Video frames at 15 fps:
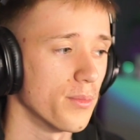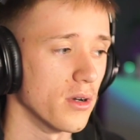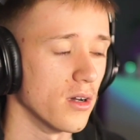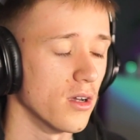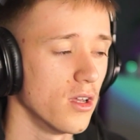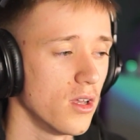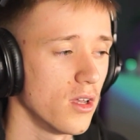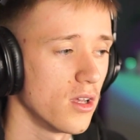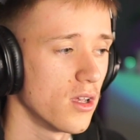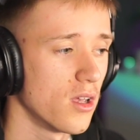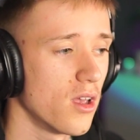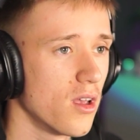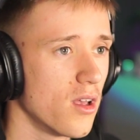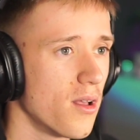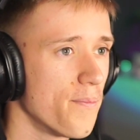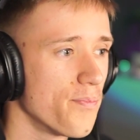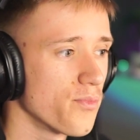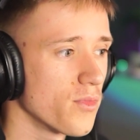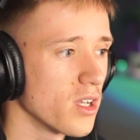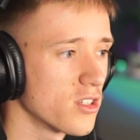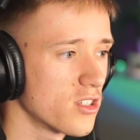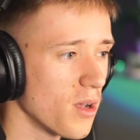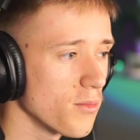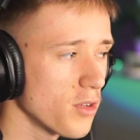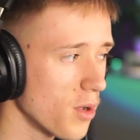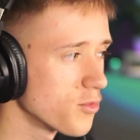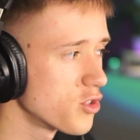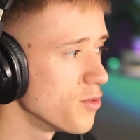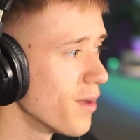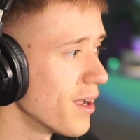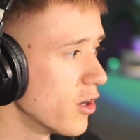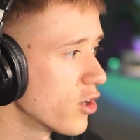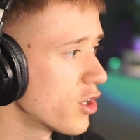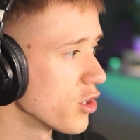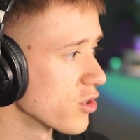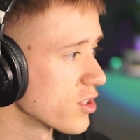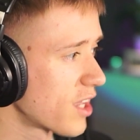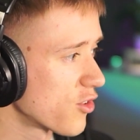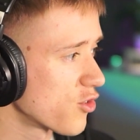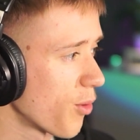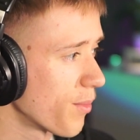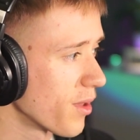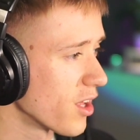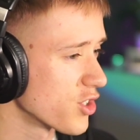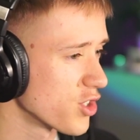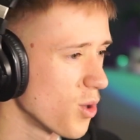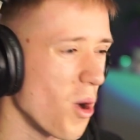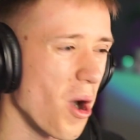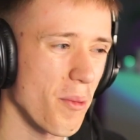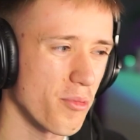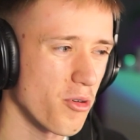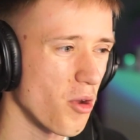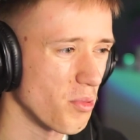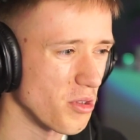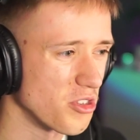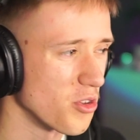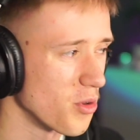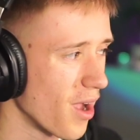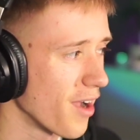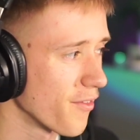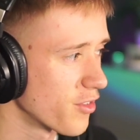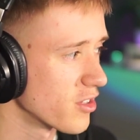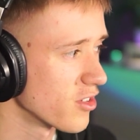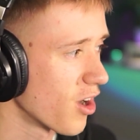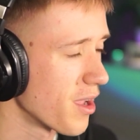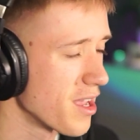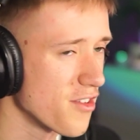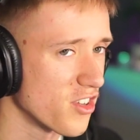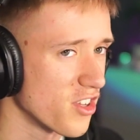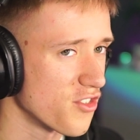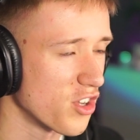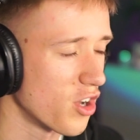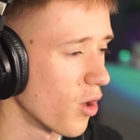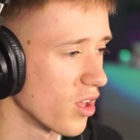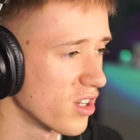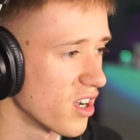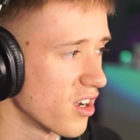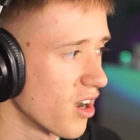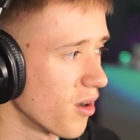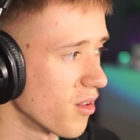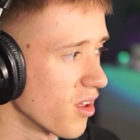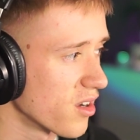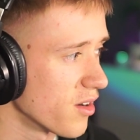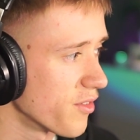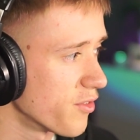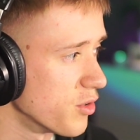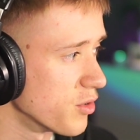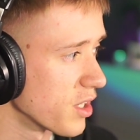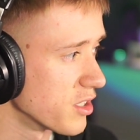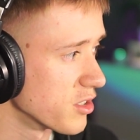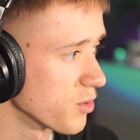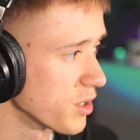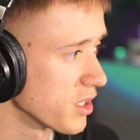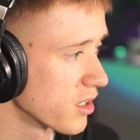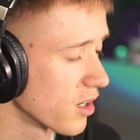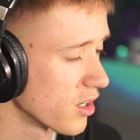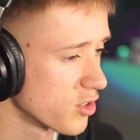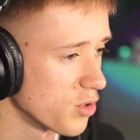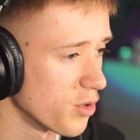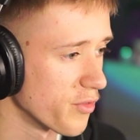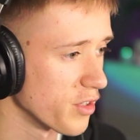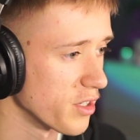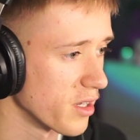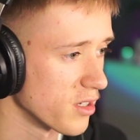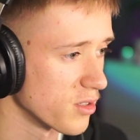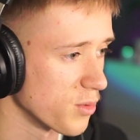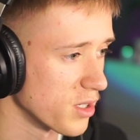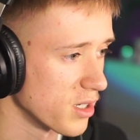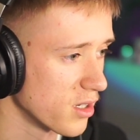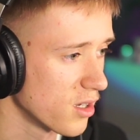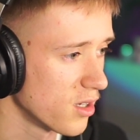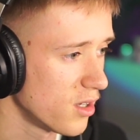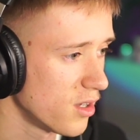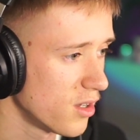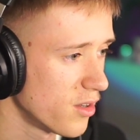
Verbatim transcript: But yeah, sometimes you may look at your schedule and be like, you know what, I probably do have the time, even if you go like a like a few days a week, like two or three days a week,